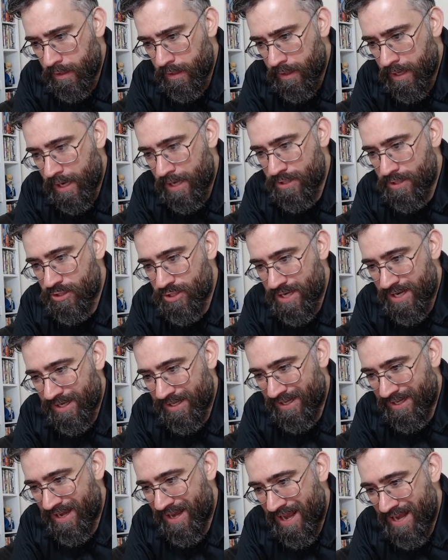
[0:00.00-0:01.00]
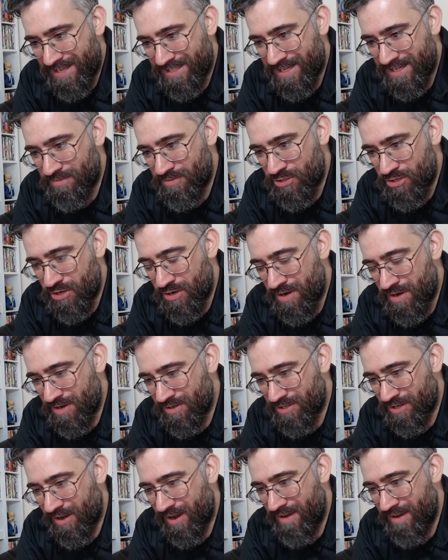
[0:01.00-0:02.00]
Hashtag, yeah, XM Studios
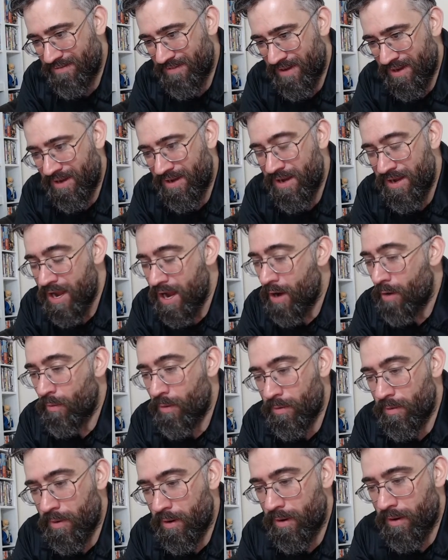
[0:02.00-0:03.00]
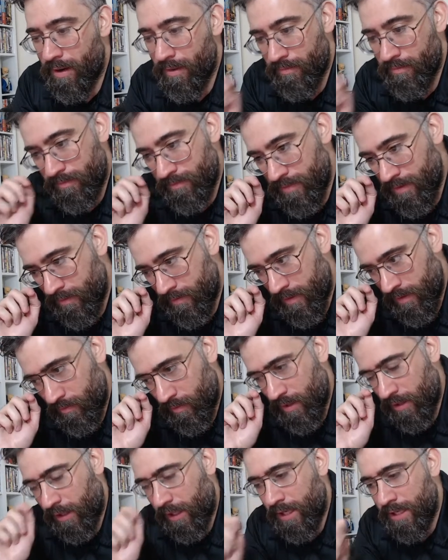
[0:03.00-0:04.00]
Life, yeah. We're
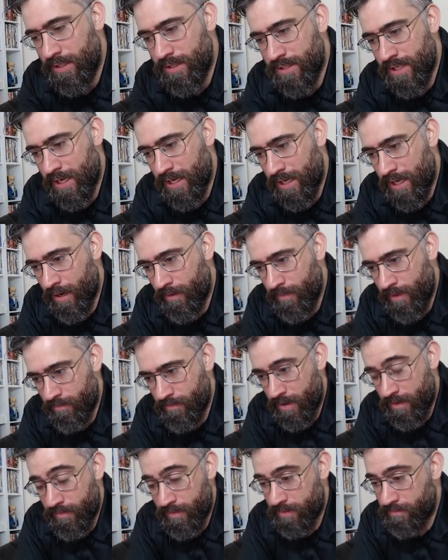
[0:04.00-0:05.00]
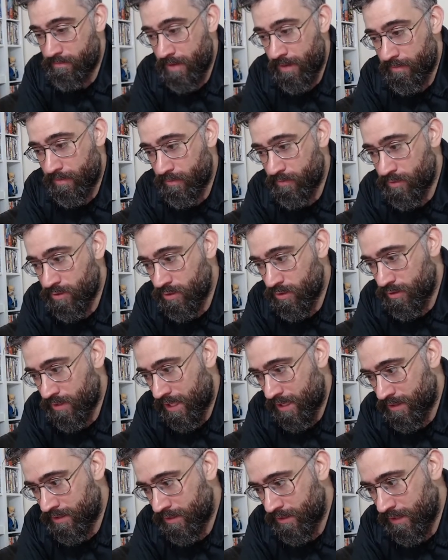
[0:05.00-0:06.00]
looking into that, yeah. I mean, maybe we should
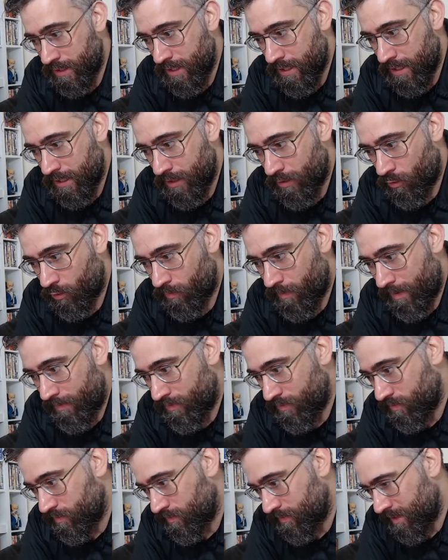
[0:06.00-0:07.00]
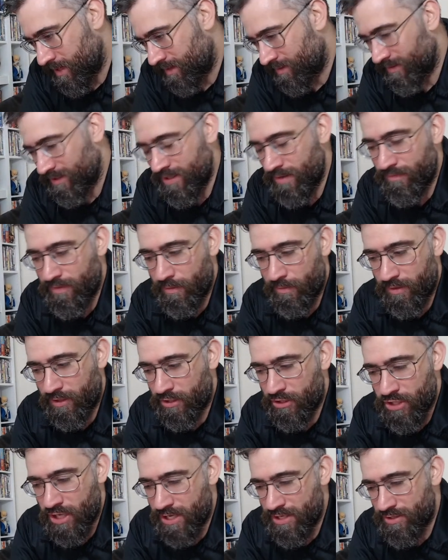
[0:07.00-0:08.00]
add, or maybe, I don't think we're going to
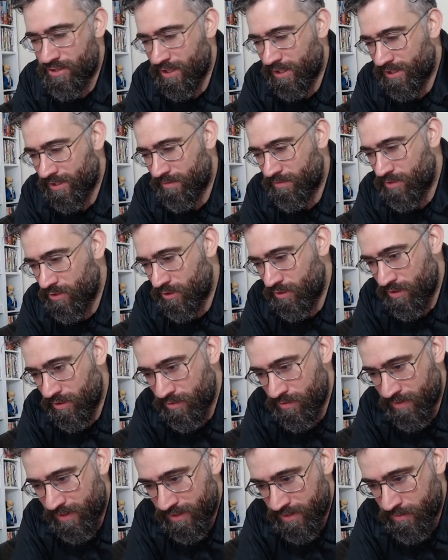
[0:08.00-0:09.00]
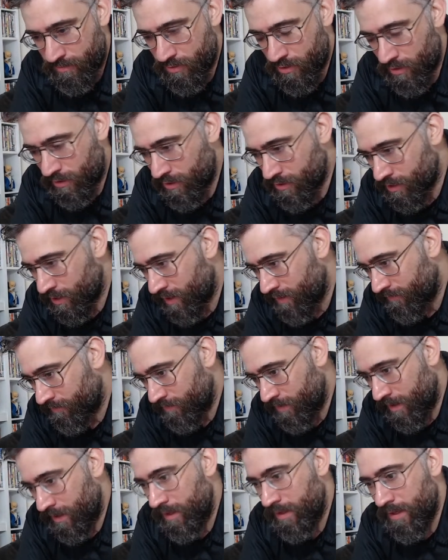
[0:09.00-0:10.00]
change XM Studios to XM Studios Life,
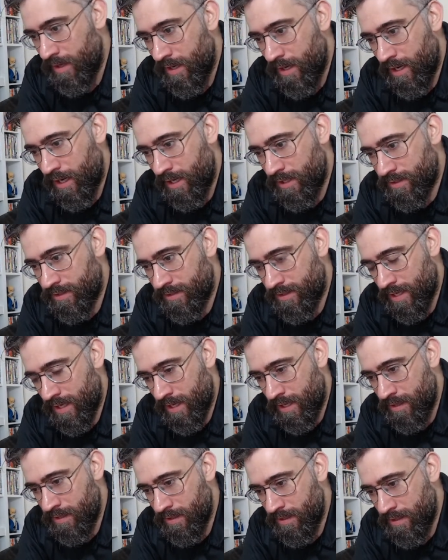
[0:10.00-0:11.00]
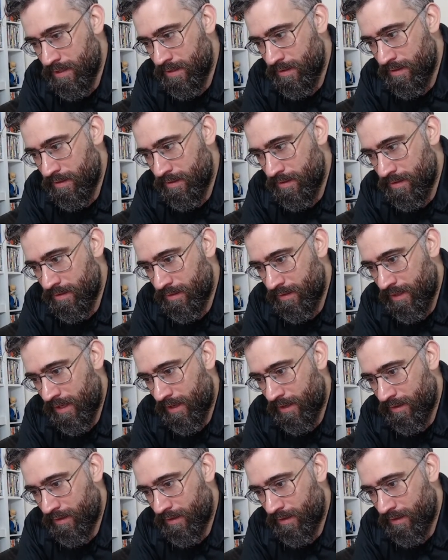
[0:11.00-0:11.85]
but it's, yeah.